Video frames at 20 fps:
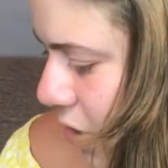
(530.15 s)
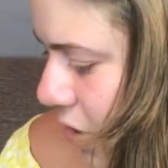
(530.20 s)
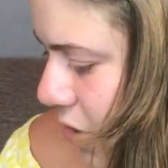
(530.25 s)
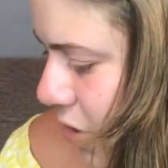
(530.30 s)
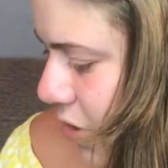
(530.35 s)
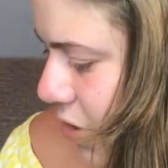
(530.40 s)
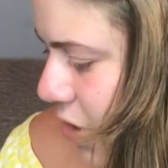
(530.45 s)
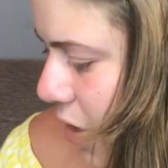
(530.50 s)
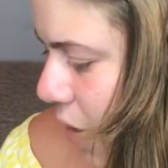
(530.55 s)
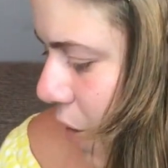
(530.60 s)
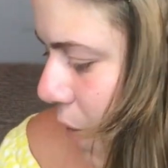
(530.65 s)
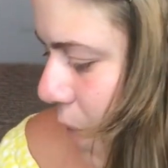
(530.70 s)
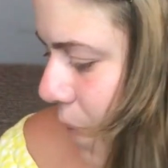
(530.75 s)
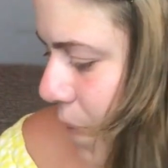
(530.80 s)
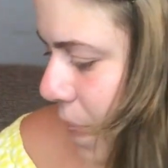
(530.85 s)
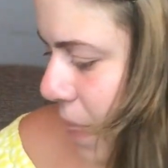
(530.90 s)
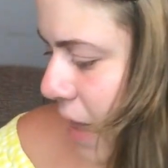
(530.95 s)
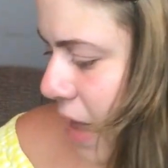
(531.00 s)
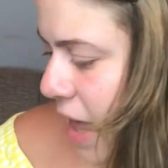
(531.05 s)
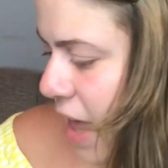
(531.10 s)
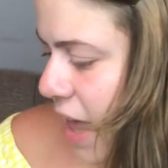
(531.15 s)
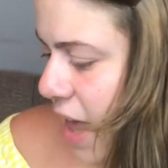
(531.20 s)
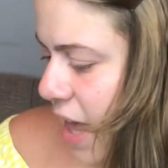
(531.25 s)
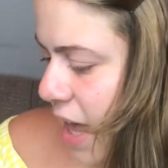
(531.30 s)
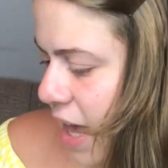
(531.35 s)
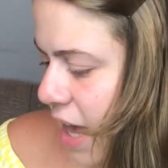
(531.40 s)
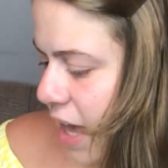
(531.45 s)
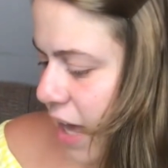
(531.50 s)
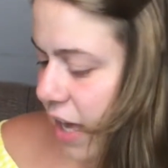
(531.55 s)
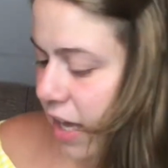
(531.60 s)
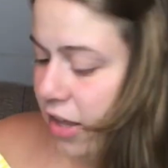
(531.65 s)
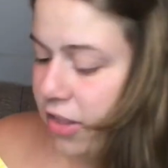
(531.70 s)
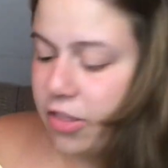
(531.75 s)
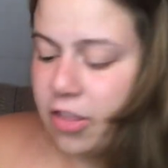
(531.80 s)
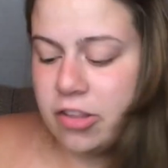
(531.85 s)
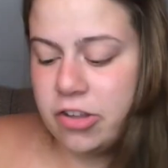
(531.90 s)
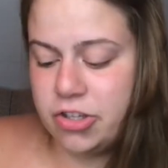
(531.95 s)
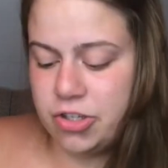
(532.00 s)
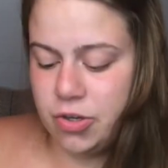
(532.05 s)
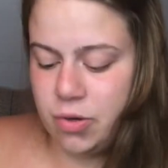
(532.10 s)
So
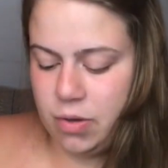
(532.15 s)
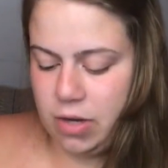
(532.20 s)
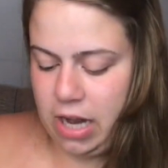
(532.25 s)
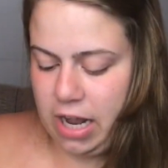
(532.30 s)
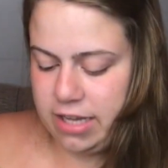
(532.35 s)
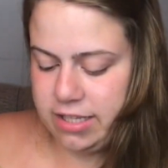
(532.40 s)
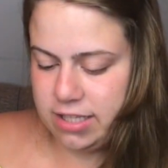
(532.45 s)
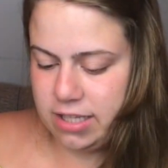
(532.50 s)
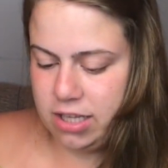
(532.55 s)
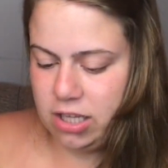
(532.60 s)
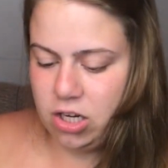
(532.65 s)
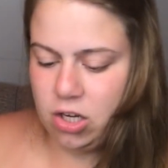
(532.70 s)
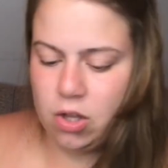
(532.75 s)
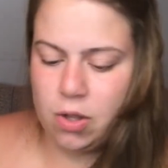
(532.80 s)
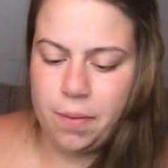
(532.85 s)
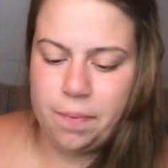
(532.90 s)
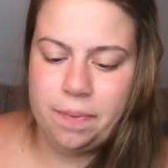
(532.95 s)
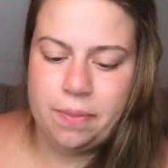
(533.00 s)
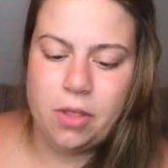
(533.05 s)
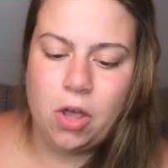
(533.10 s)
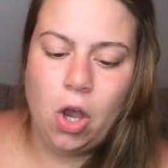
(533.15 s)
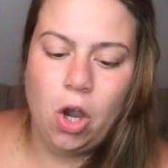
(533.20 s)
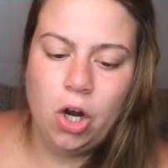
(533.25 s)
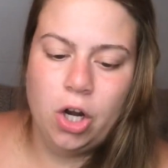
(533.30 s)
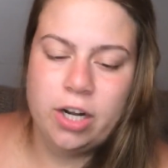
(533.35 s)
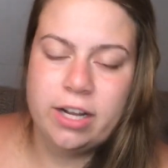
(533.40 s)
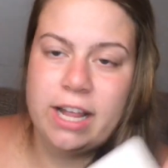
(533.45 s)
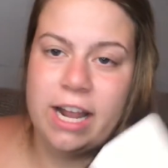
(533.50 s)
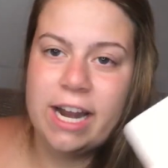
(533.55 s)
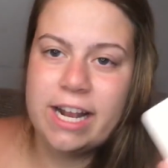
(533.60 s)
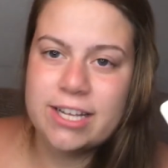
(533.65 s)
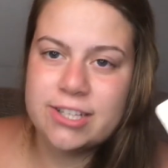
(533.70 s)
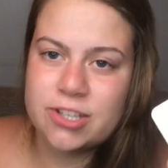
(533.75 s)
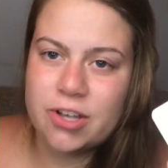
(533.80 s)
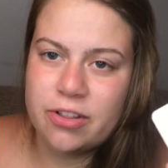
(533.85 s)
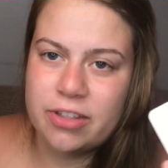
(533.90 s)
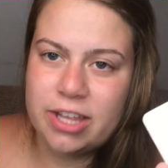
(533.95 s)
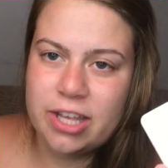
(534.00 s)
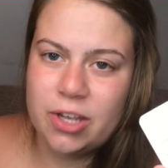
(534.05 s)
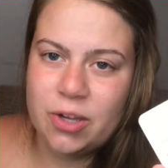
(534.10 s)
it has a little card that has
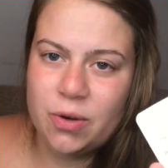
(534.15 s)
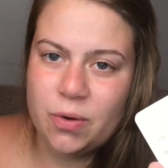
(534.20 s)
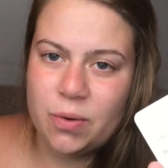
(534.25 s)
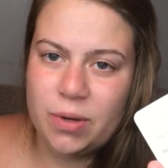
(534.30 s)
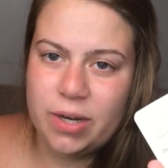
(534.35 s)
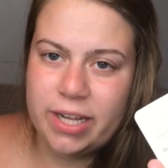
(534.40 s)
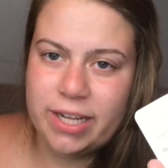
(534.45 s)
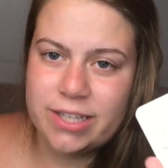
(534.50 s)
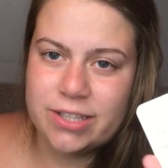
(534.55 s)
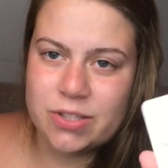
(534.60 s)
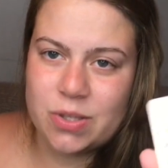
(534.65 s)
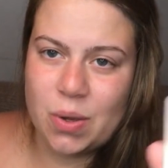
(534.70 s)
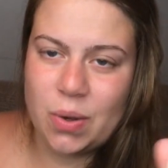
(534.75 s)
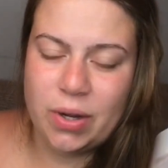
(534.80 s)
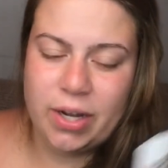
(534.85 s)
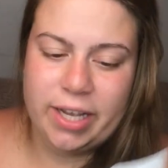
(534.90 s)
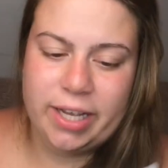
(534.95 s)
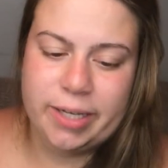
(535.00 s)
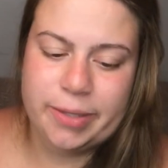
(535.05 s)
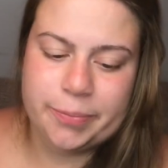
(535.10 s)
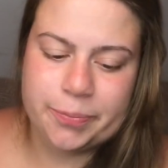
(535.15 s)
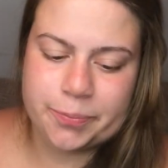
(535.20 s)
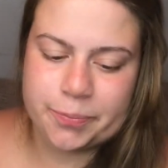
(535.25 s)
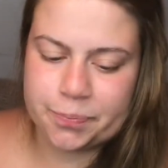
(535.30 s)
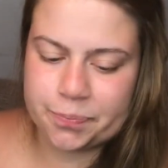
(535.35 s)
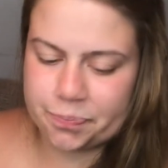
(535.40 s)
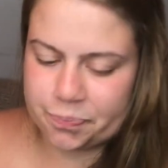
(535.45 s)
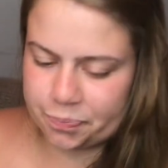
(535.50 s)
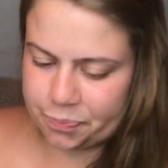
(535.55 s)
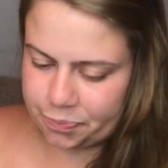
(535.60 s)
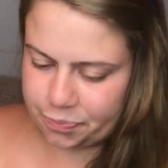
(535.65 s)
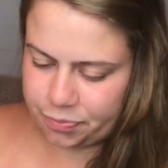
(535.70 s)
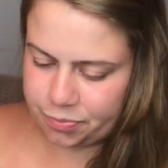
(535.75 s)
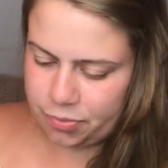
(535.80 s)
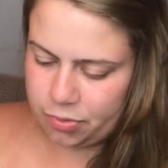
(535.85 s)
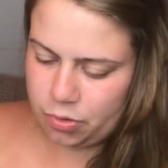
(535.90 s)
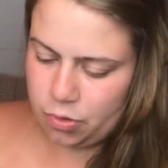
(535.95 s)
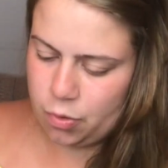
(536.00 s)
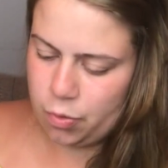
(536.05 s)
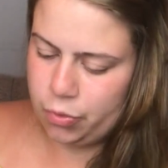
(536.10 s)
all the ingredients on it,
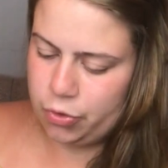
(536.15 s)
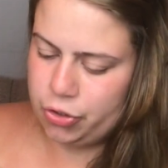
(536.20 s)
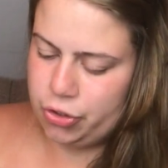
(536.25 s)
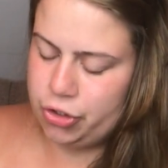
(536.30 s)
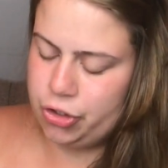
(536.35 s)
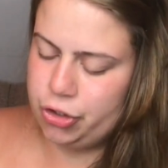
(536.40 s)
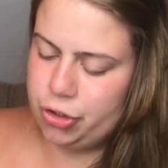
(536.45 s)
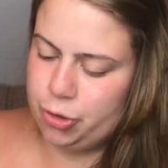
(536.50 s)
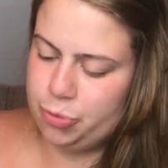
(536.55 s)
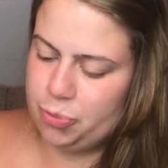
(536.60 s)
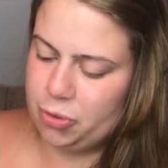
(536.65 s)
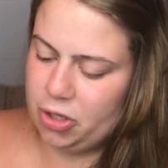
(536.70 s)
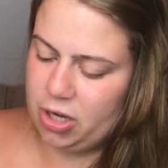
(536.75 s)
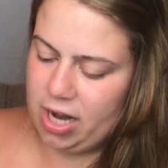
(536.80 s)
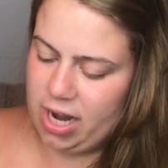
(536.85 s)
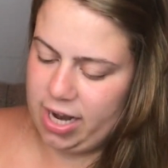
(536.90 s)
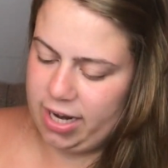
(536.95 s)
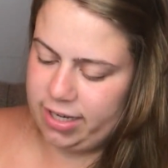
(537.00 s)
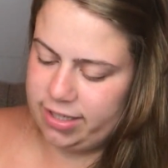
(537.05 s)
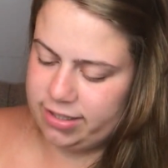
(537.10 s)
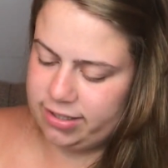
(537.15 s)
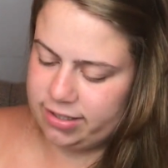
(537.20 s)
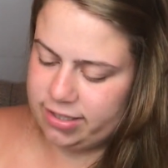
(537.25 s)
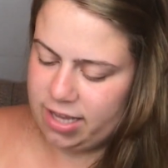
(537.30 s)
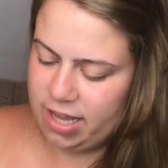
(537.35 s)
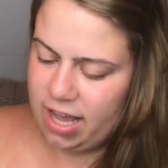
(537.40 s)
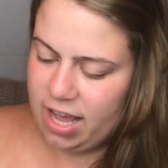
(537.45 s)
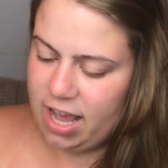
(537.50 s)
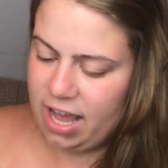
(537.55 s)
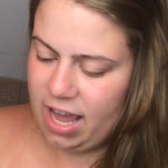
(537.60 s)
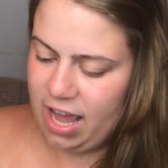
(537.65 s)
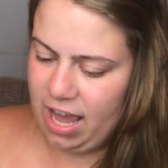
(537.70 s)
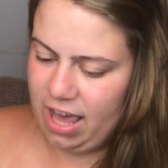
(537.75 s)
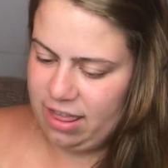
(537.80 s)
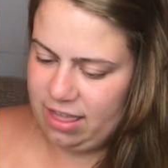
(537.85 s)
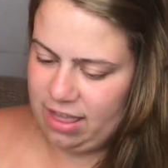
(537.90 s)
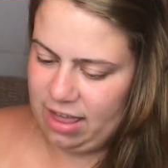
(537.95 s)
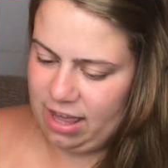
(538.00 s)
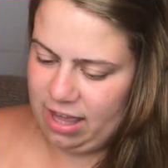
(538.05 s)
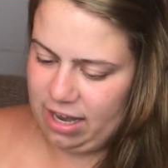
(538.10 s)
which is super nice.
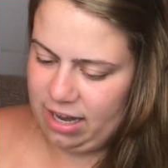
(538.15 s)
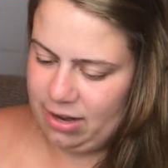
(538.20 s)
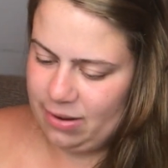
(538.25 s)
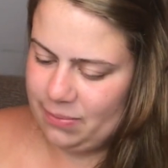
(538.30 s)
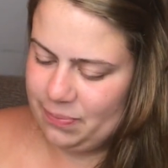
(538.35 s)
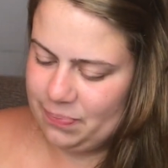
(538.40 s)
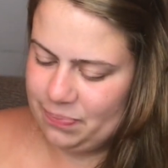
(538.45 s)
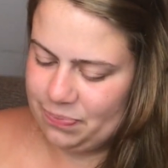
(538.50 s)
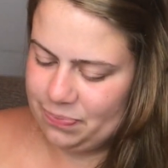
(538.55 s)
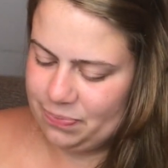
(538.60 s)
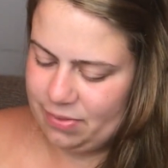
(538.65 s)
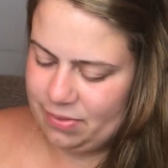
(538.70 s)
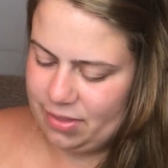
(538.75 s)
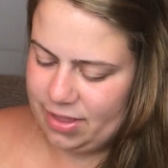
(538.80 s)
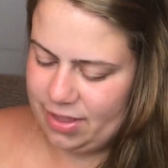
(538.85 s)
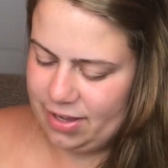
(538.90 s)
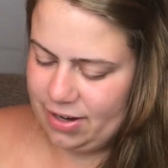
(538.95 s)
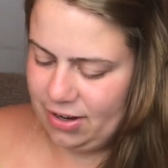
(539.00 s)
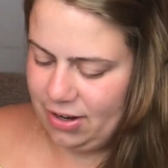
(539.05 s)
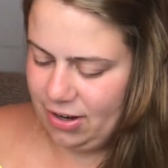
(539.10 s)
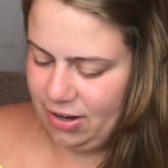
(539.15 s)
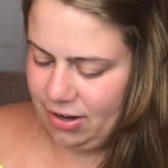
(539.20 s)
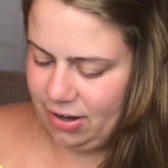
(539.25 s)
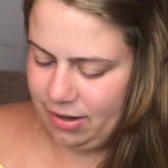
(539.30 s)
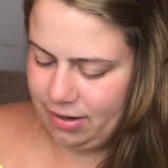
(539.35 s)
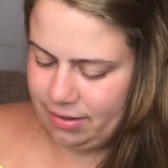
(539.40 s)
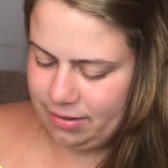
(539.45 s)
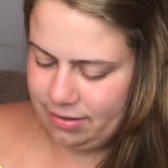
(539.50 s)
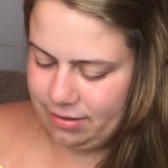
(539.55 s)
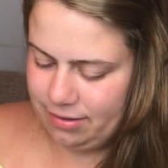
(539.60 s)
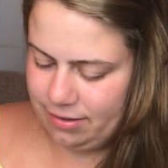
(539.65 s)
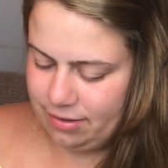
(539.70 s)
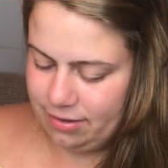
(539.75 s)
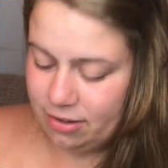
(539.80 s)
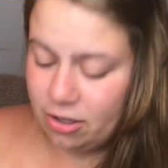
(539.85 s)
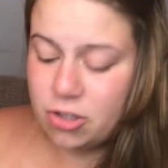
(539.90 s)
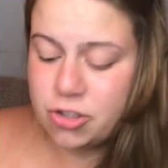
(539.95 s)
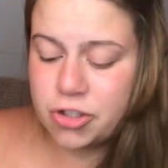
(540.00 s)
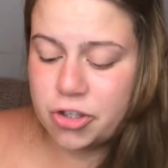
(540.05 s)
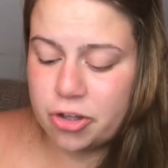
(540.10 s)
And then they're
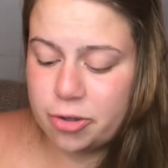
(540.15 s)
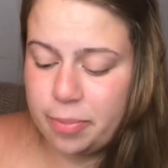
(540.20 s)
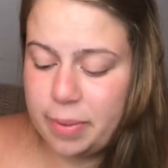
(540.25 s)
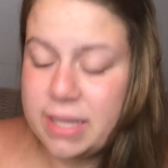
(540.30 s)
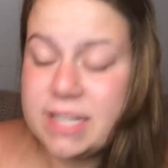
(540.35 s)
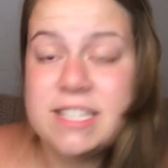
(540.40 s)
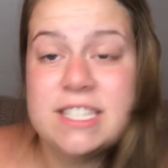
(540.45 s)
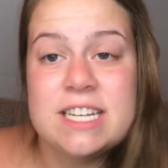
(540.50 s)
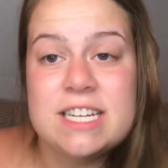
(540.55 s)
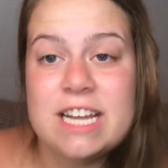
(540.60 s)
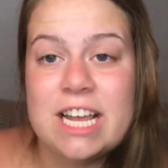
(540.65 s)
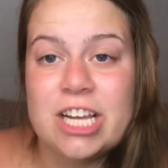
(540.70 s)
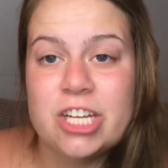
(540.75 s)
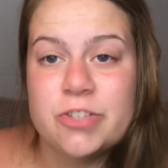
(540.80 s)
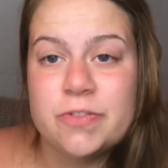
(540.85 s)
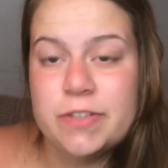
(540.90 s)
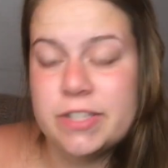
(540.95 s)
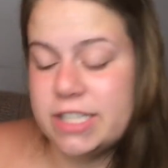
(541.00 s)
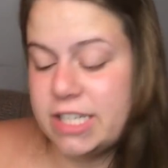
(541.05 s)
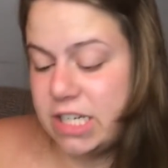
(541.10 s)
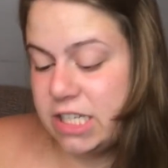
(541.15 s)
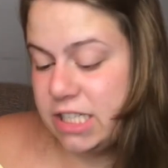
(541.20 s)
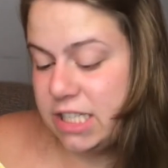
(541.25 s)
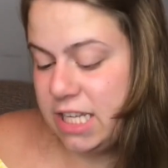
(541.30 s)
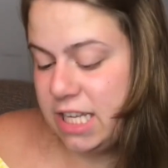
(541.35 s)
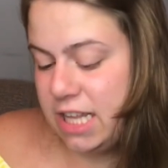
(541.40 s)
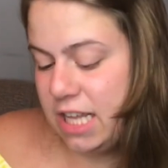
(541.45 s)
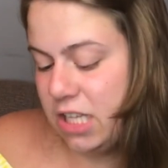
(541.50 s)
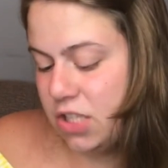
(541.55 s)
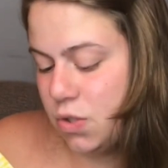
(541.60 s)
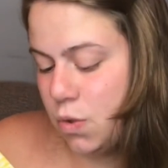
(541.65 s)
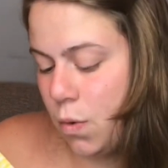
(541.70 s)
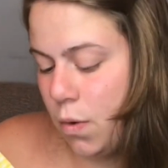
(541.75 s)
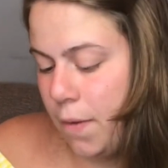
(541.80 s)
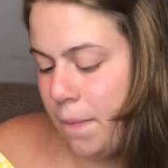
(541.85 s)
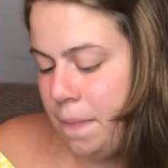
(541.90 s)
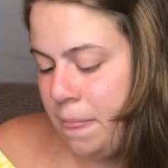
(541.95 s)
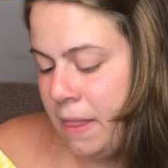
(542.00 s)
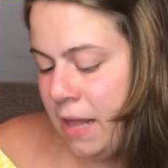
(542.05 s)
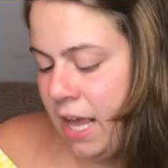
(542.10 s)
based in Nashville, Tennessee. That's
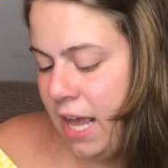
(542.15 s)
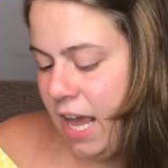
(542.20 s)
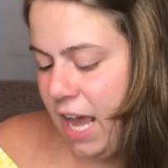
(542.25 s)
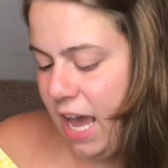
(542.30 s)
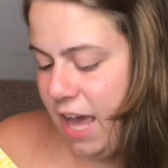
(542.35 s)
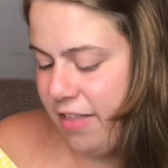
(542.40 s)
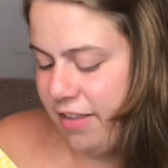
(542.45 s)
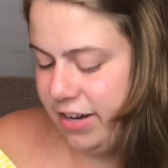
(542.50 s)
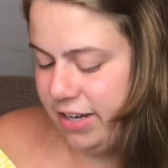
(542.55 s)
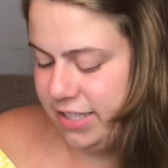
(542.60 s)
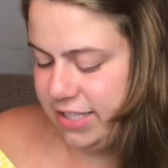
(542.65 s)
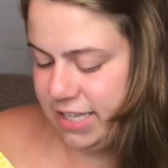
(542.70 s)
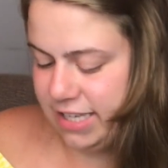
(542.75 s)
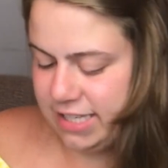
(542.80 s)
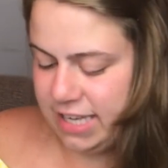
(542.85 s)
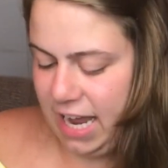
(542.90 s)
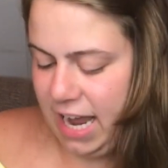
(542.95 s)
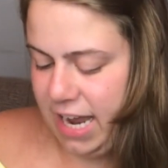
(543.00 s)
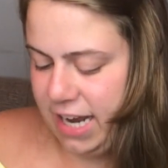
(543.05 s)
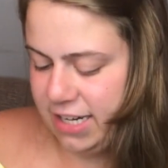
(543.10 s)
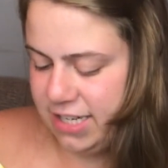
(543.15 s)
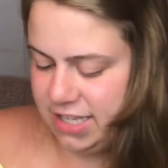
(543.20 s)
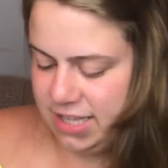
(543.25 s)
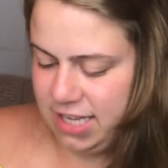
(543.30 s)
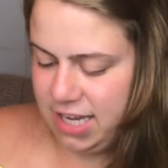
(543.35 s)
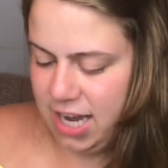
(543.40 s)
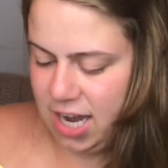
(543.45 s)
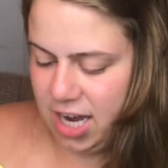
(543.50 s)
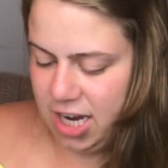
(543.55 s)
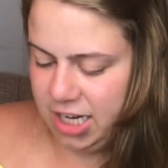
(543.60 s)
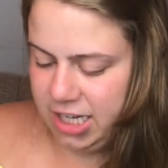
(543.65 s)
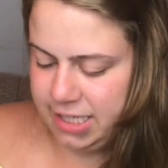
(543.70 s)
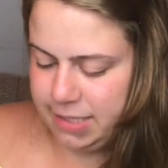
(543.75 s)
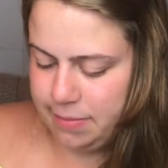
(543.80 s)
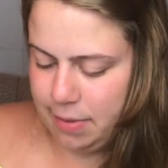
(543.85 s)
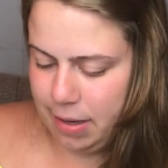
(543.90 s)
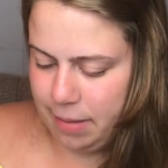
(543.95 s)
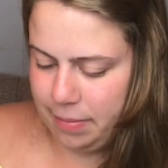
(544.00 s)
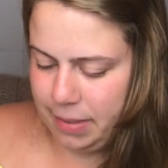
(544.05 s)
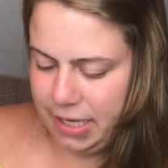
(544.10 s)
cool. And then it says at the Kind
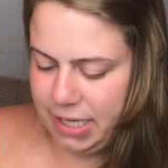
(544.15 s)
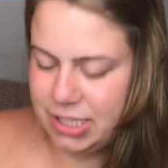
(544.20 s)
Poppy.